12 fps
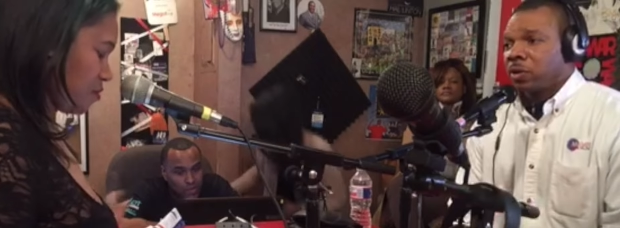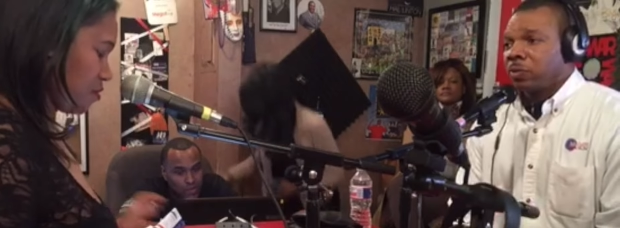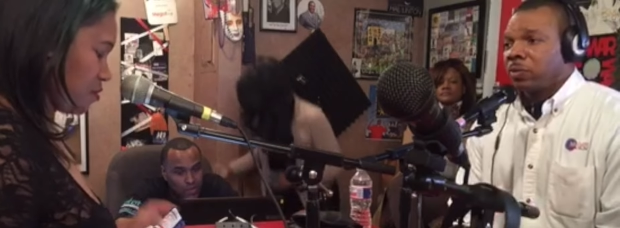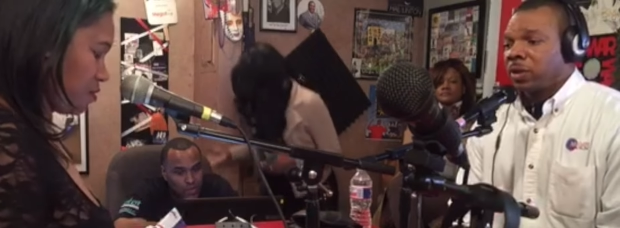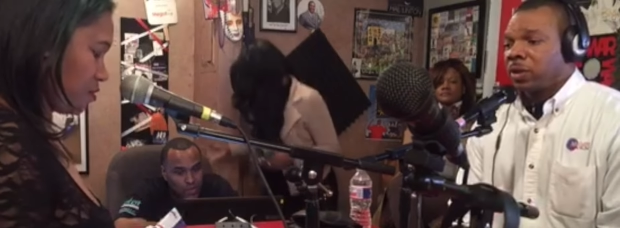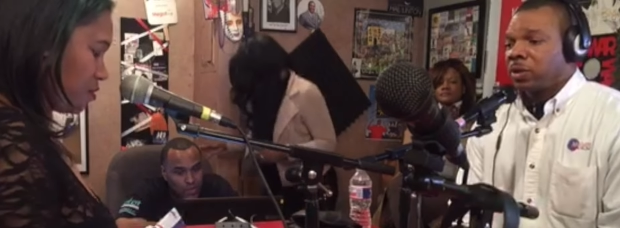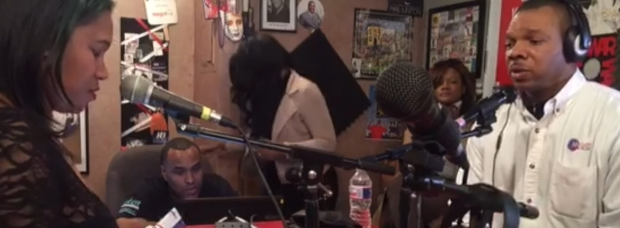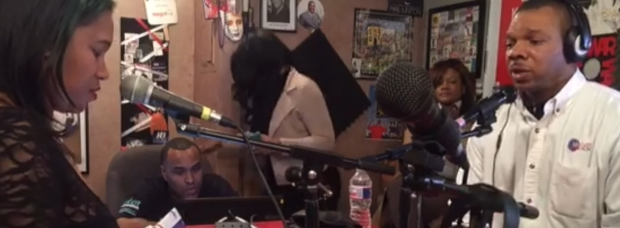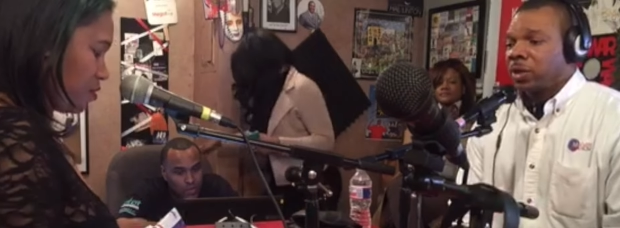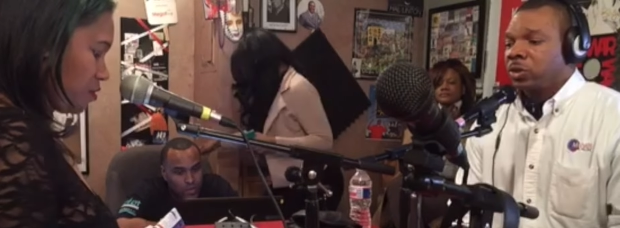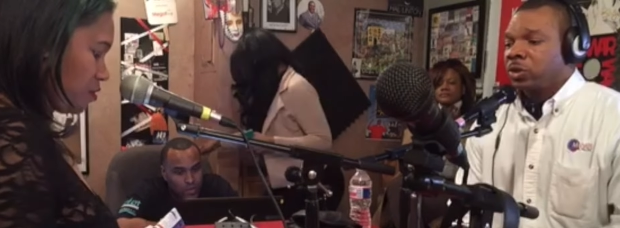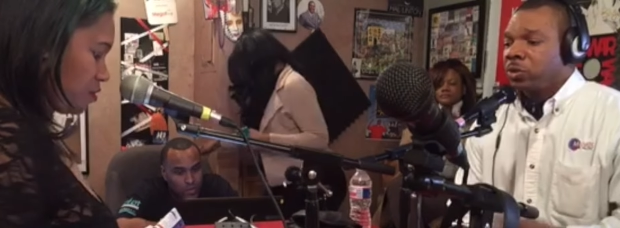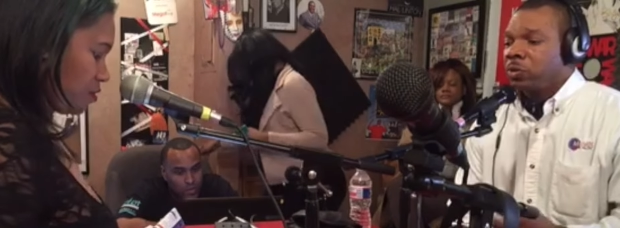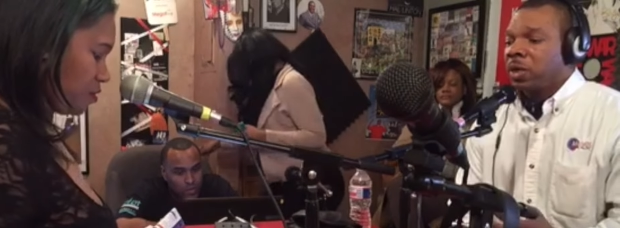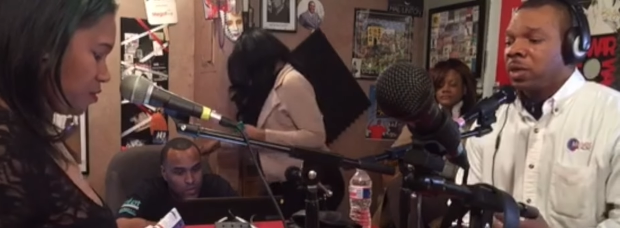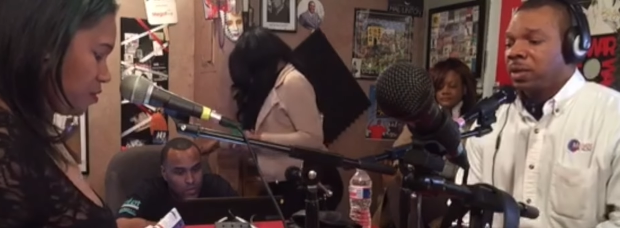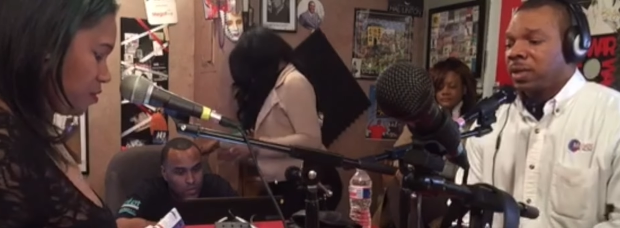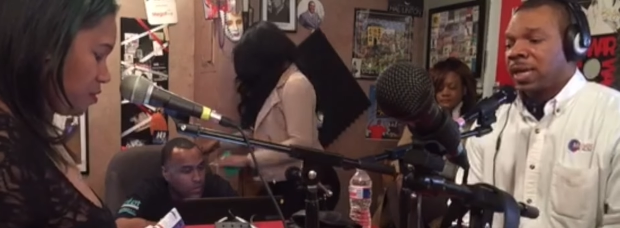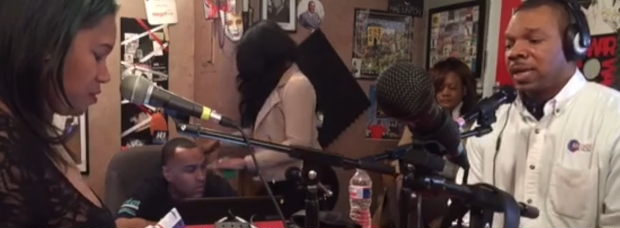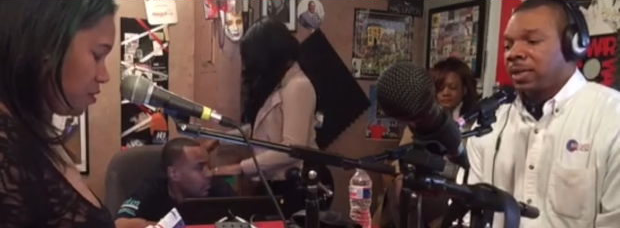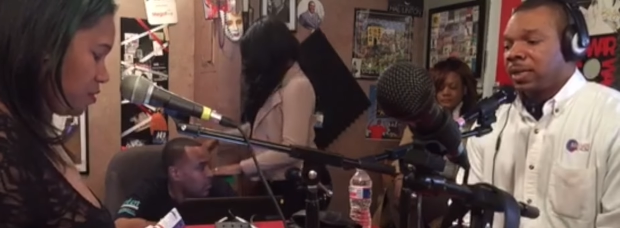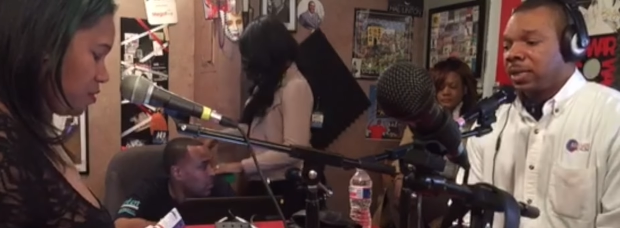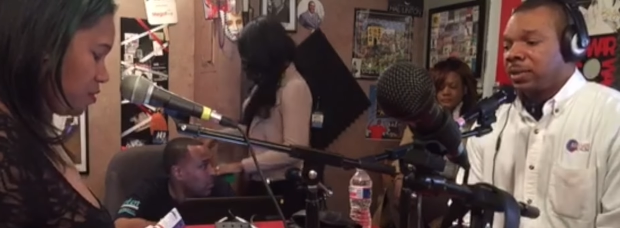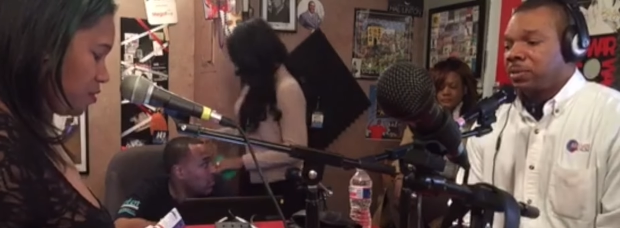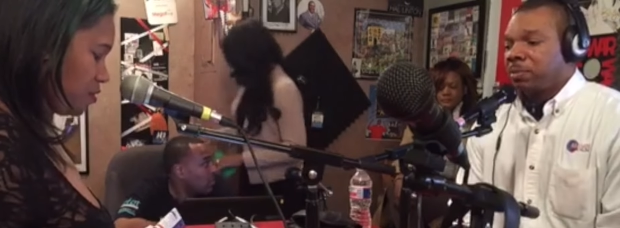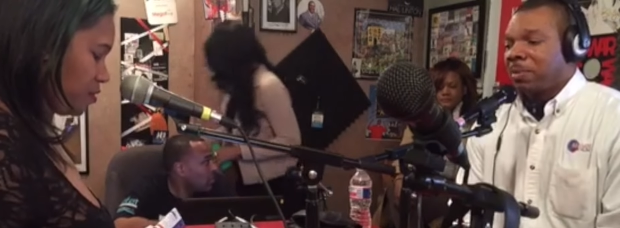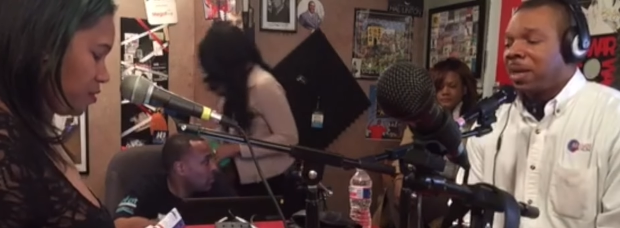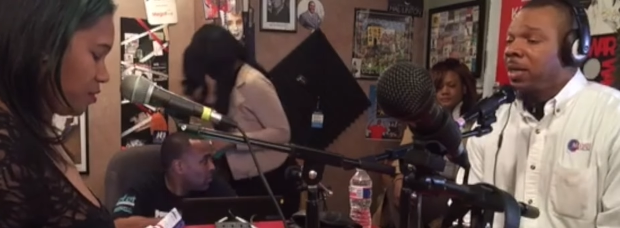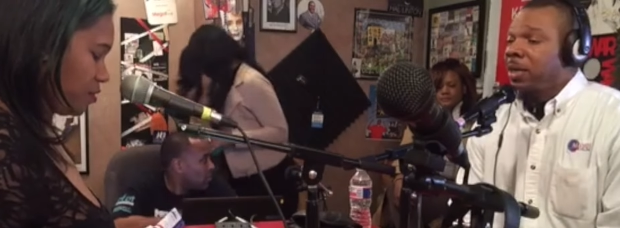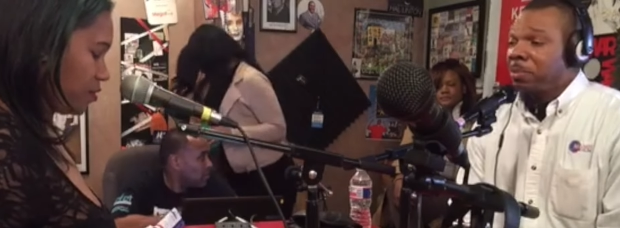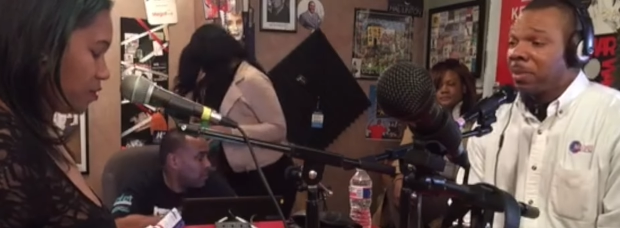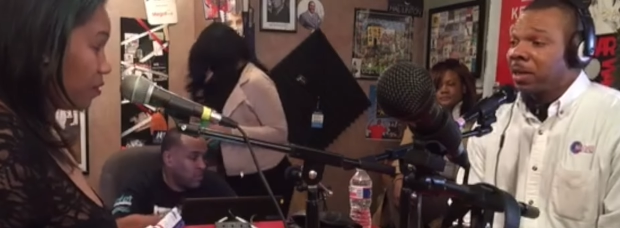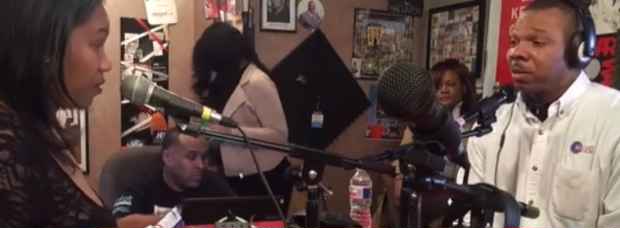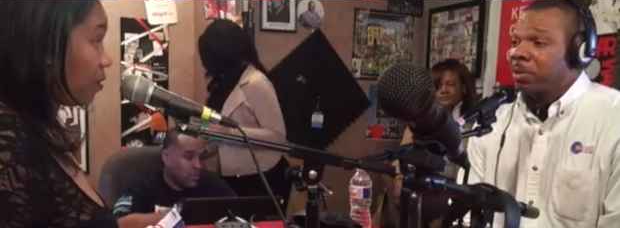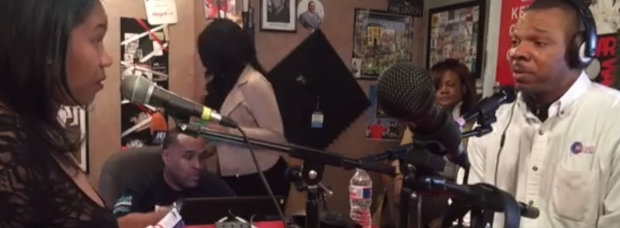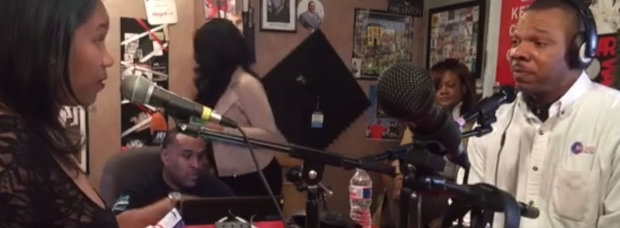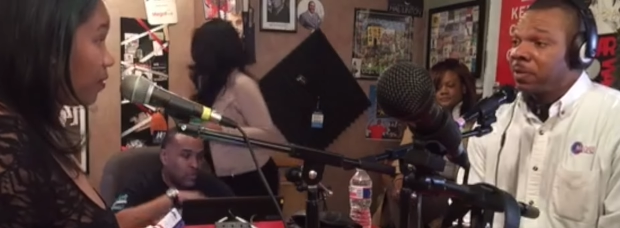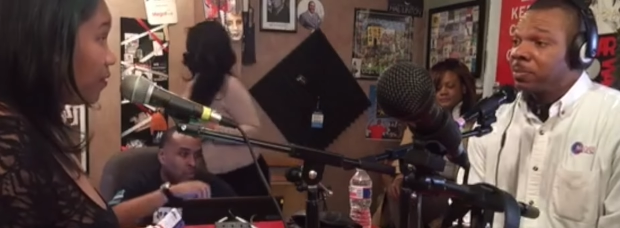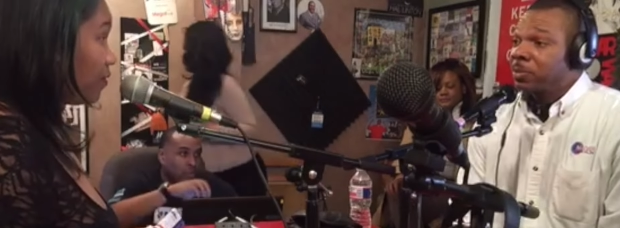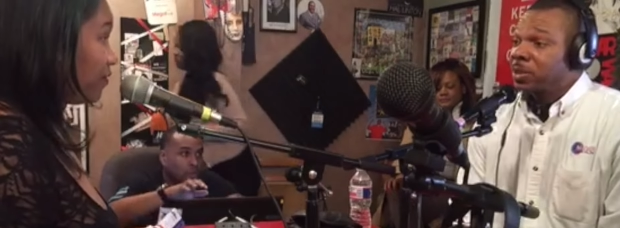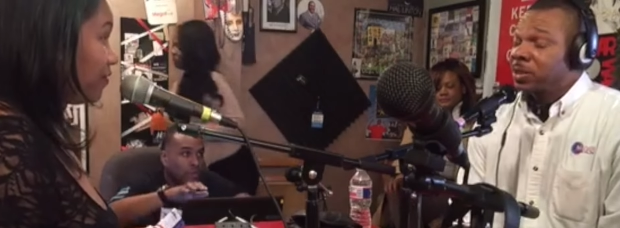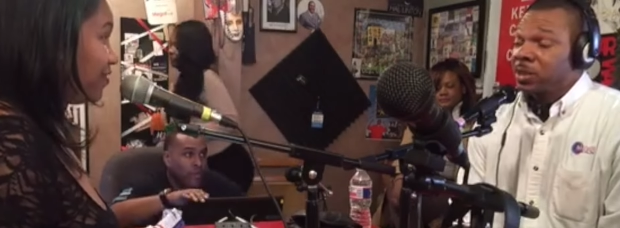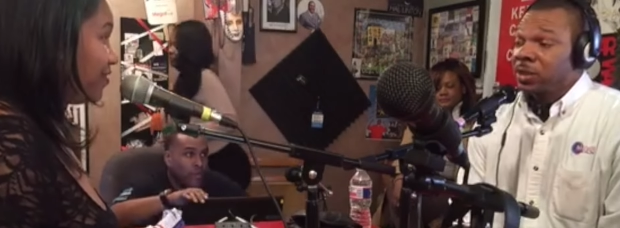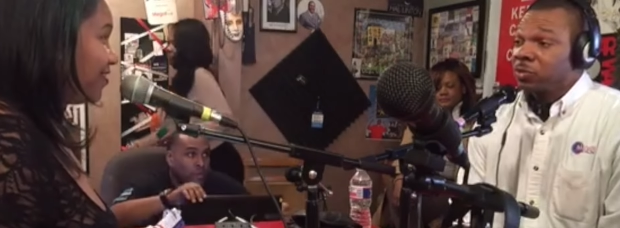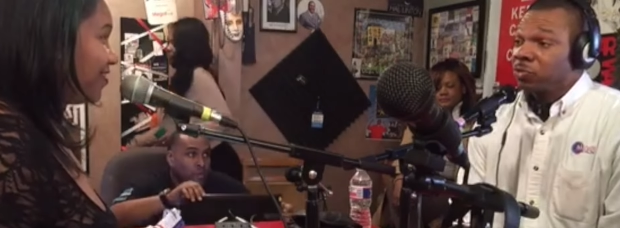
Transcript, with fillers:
Speaker 1: know that there's two other candidates, mainly Micah B. Phillips, that's in